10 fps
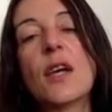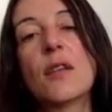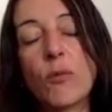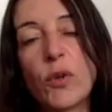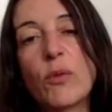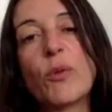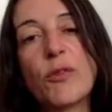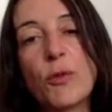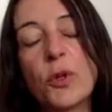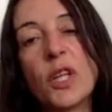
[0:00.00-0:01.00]
We
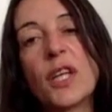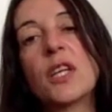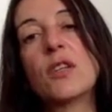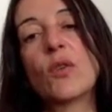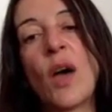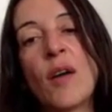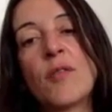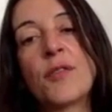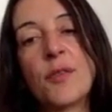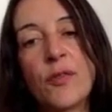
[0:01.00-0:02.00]
were lucky to have